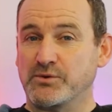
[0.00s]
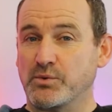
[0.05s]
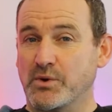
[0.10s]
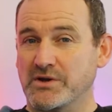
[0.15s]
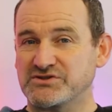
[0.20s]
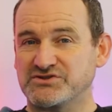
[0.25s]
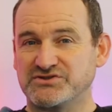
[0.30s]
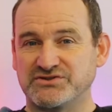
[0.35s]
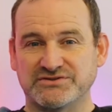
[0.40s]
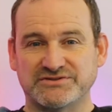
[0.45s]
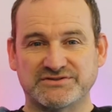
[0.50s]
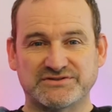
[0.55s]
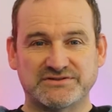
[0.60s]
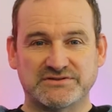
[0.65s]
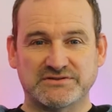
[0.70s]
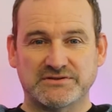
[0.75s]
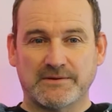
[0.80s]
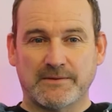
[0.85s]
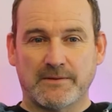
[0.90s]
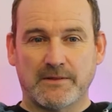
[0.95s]

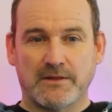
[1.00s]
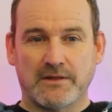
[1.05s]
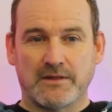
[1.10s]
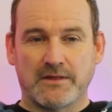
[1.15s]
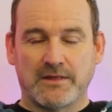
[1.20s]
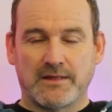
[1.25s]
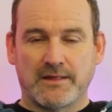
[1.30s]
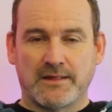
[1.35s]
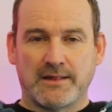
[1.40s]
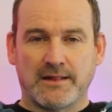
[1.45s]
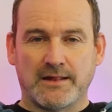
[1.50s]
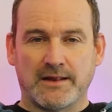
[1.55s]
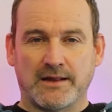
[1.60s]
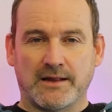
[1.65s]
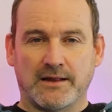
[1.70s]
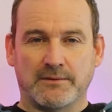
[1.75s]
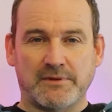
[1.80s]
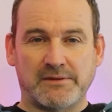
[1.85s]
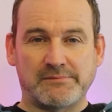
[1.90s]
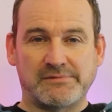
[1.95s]
questions.
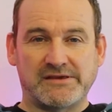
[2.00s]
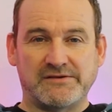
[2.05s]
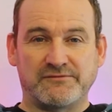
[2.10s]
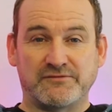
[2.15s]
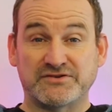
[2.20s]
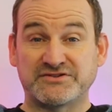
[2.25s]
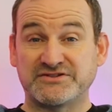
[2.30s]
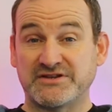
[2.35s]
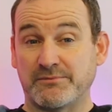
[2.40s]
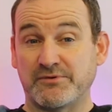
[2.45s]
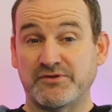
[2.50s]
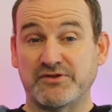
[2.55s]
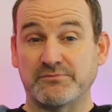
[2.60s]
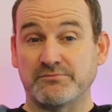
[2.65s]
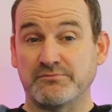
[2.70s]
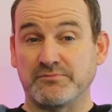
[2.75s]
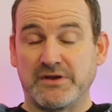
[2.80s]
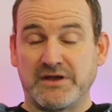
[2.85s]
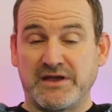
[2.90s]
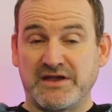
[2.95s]
Maybe for some of
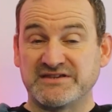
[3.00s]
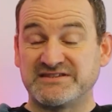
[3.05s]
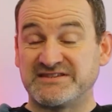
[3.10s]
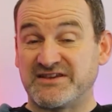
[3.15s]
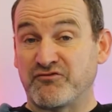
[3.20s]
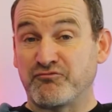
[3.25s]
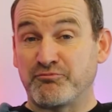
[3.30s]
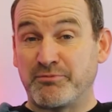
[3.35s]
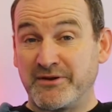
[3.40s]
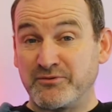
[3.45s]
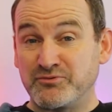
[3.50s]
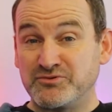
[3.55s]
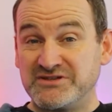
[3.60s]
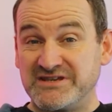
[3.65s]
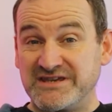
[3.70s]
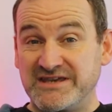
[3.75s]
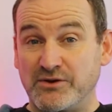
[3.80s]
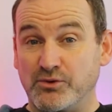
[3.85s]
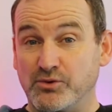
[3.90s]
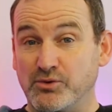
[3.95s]
them,
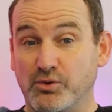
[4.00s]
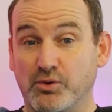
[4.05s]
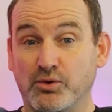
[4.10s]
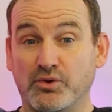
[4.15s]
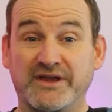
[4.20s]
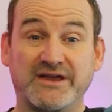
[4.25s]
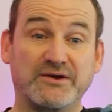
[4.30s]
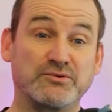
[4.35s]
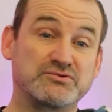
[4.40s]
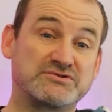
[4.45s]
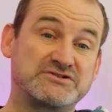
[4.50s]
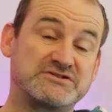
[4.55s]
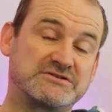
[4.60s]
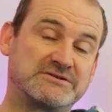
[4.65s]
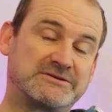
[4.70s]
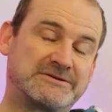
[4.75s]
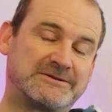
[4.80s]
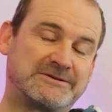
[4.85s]
self-pity or guilt,